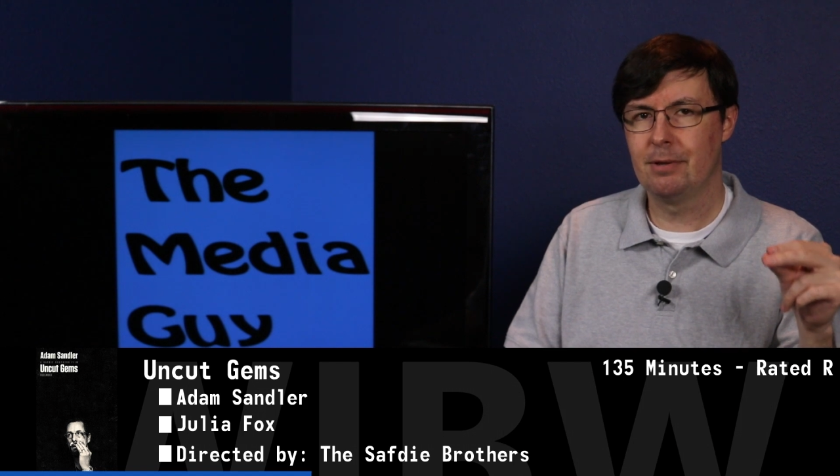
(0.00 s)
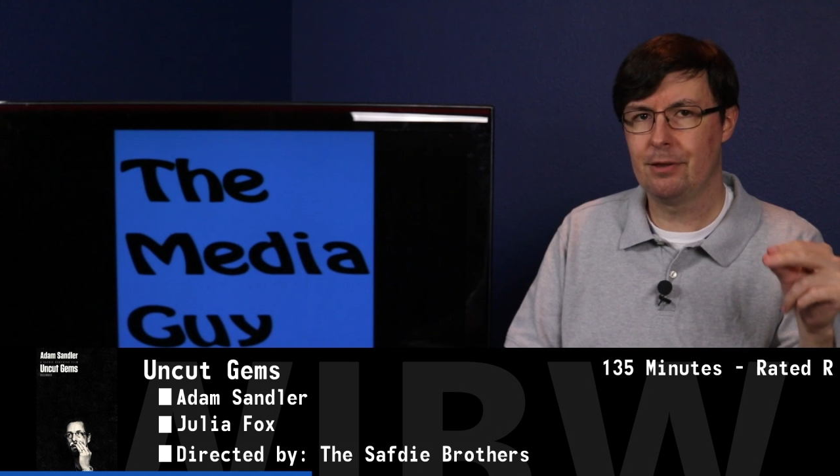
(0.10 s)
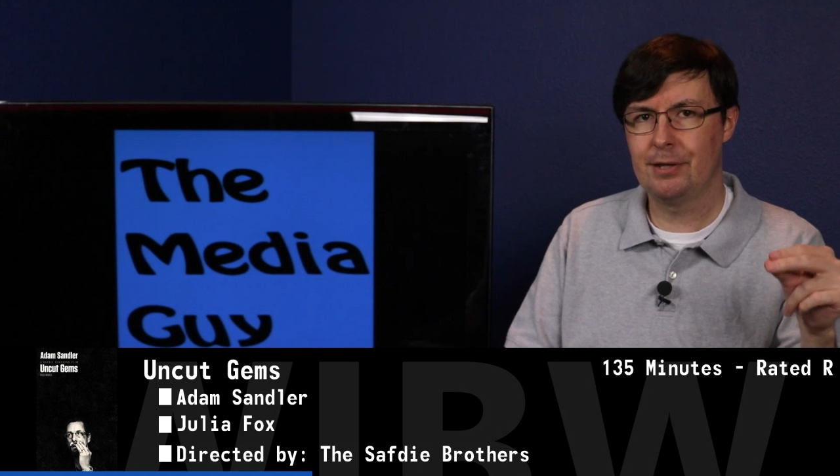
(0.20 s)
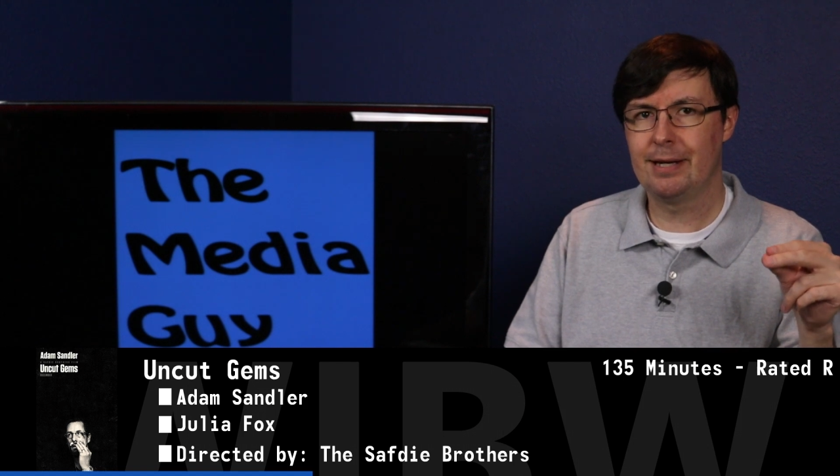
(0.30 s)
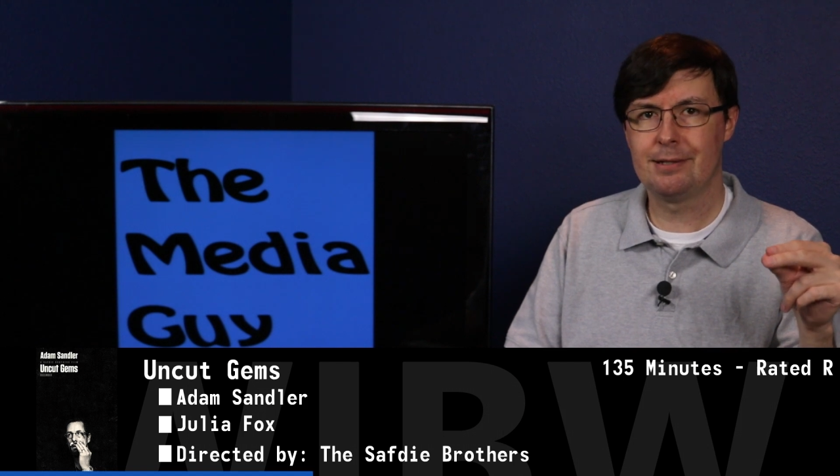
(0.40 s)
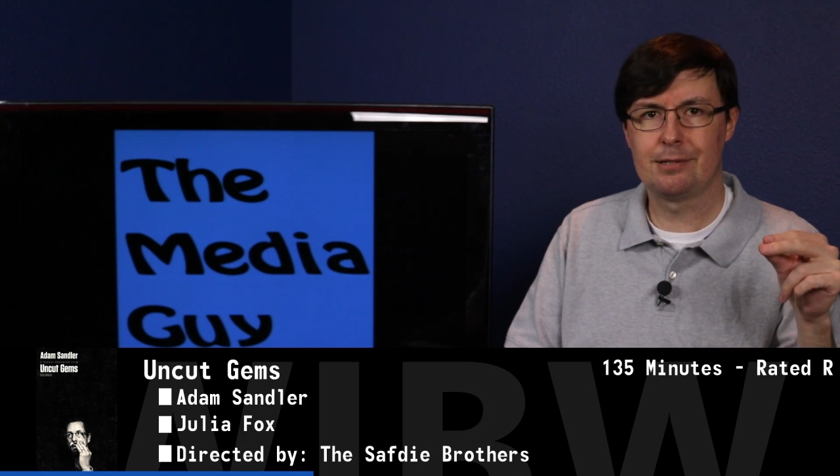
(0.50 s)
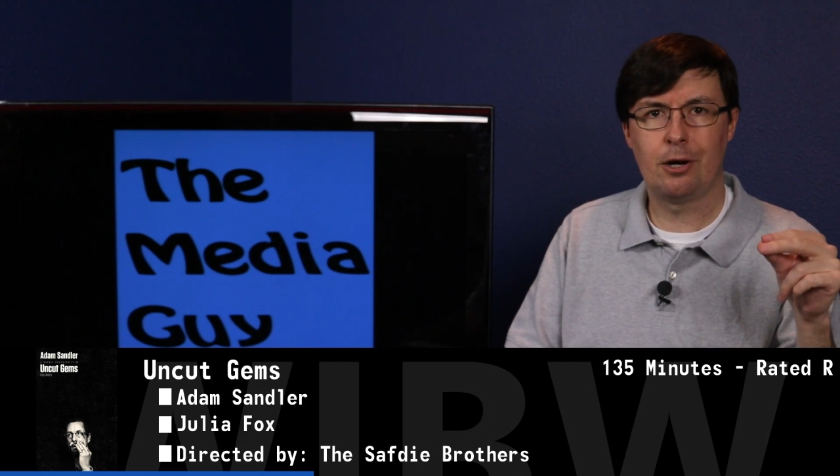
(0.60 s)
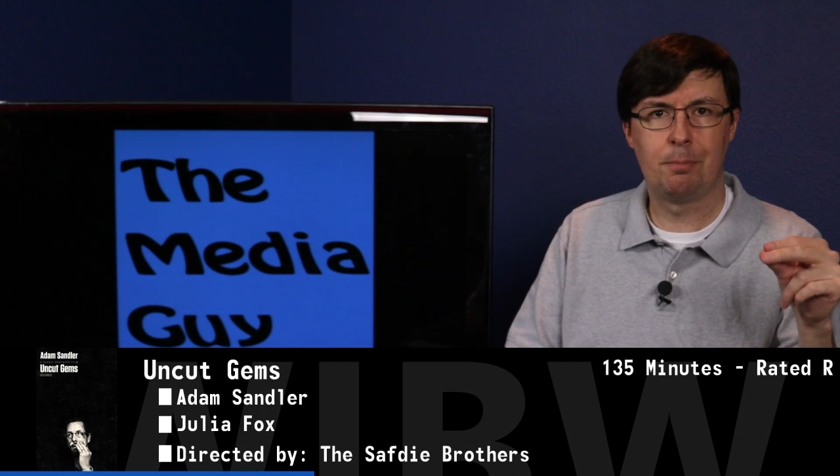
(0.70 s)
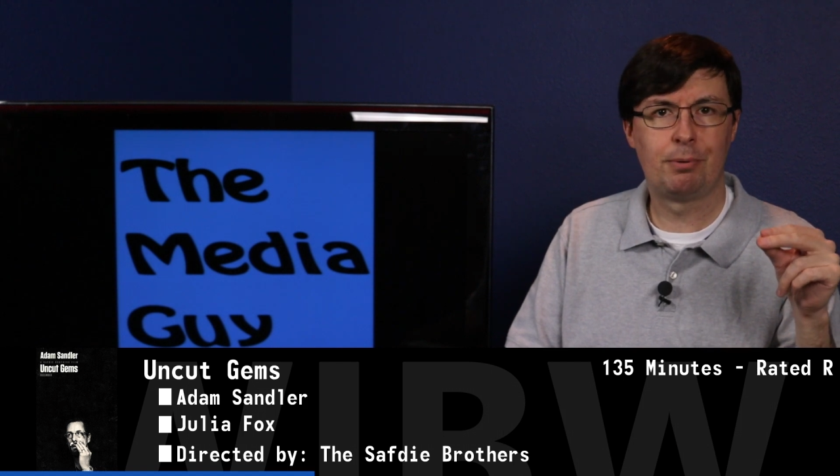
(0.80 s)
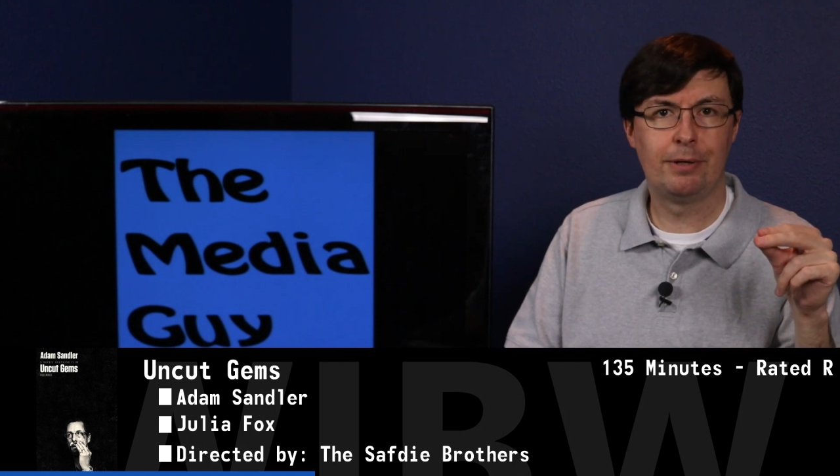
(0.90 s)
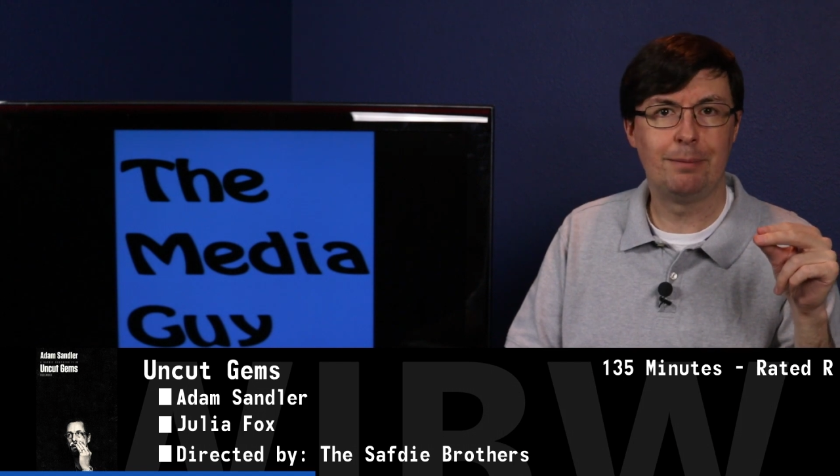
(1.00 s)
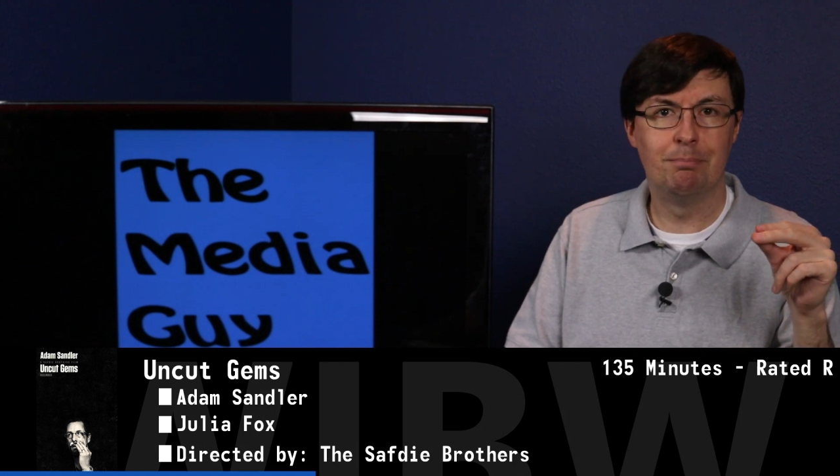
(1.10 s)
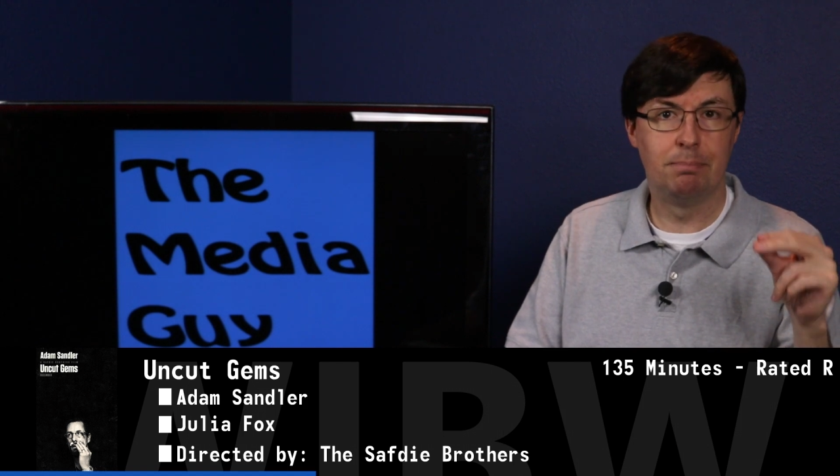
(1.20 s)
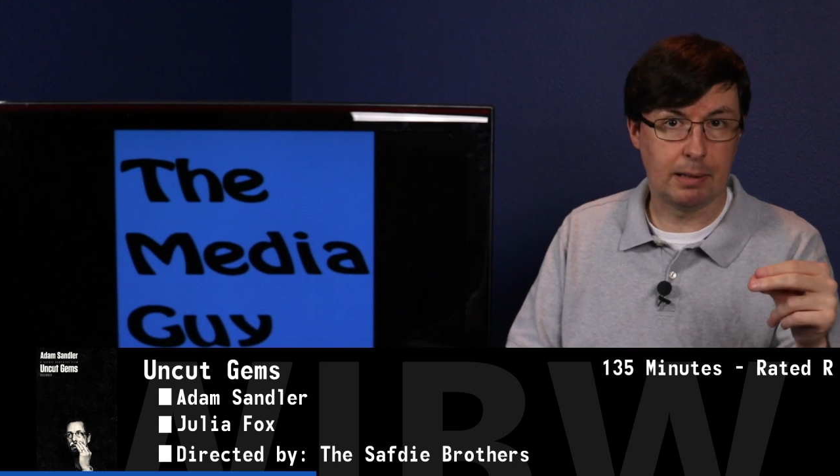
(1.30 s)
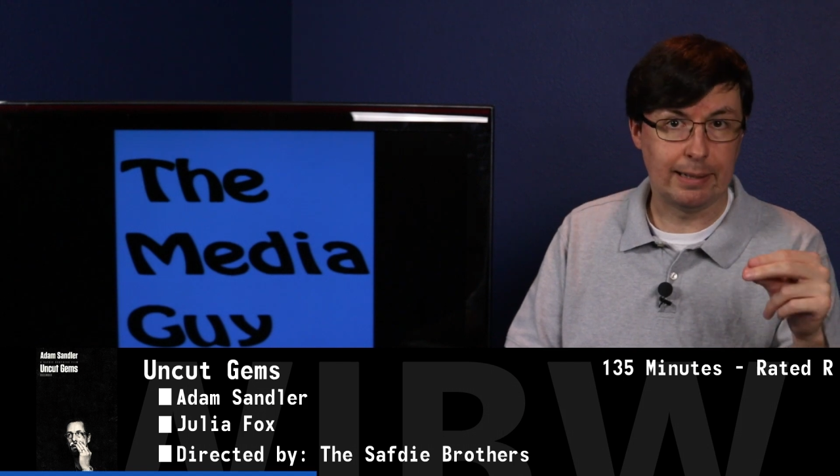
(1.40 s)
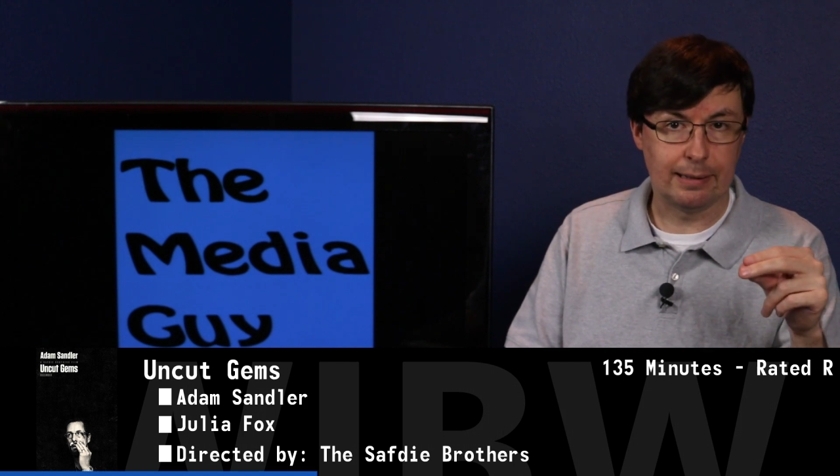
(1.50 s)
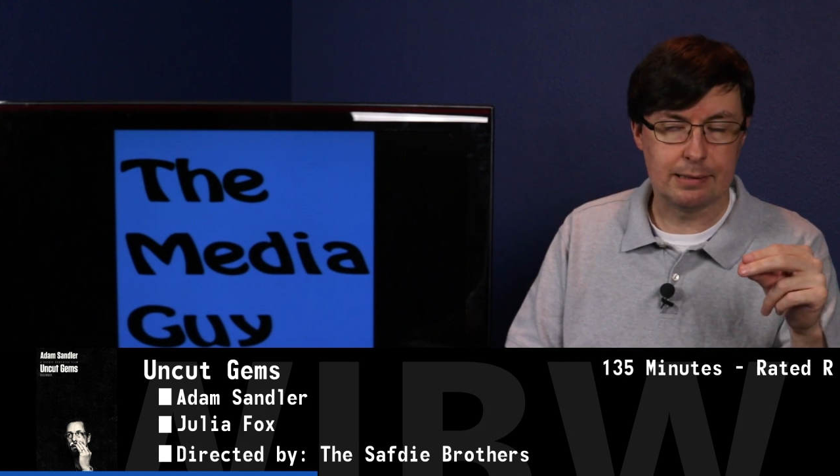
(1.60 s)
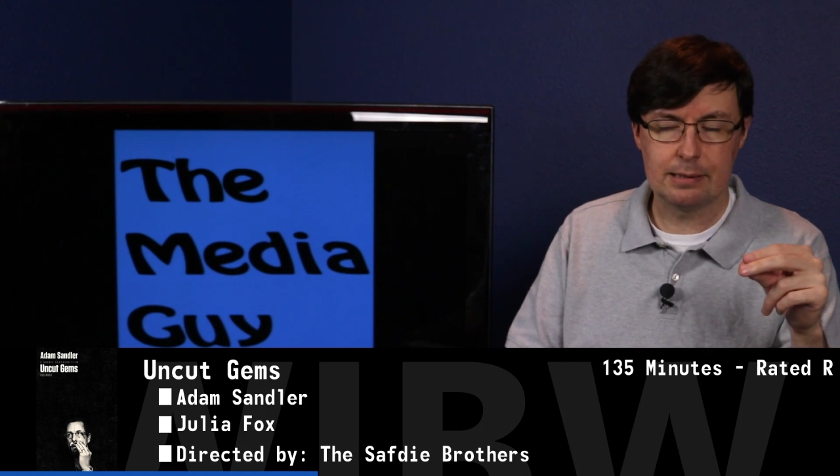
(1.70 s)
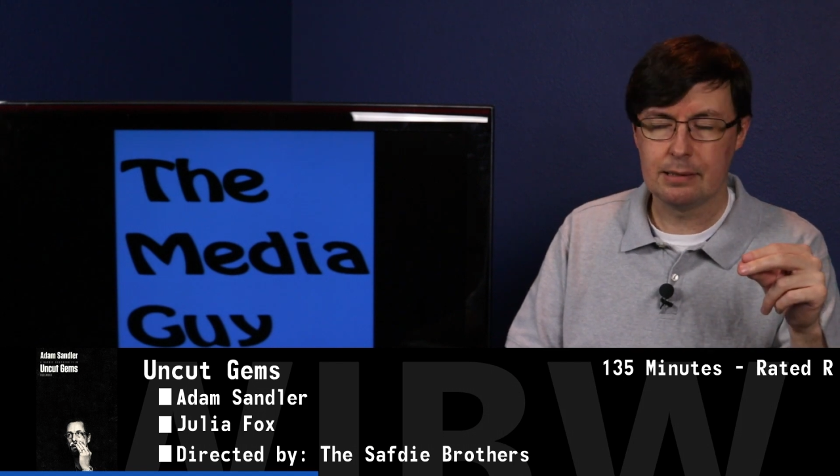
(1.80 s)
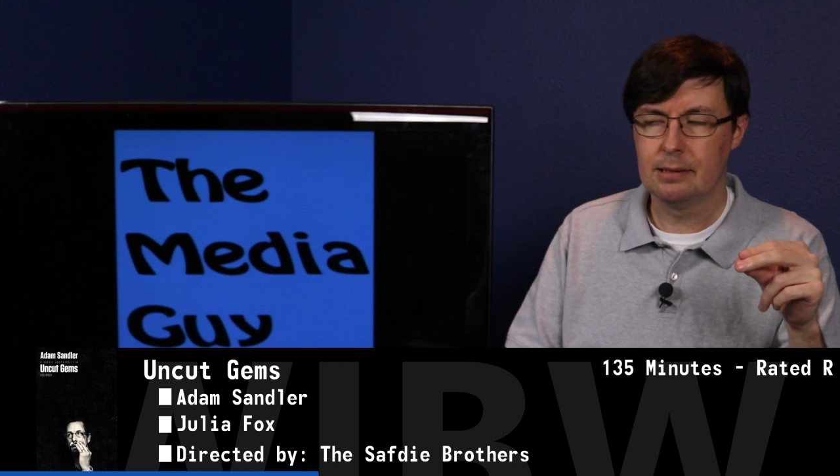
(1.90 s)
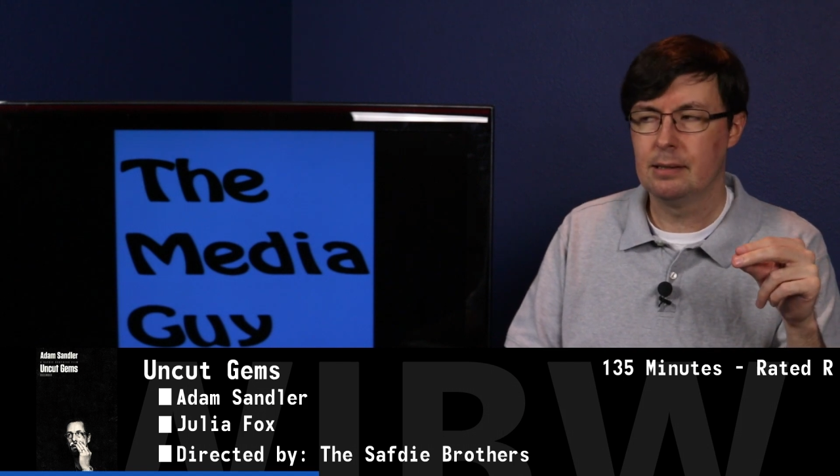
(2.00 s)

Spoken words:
of the things are pretty blatant.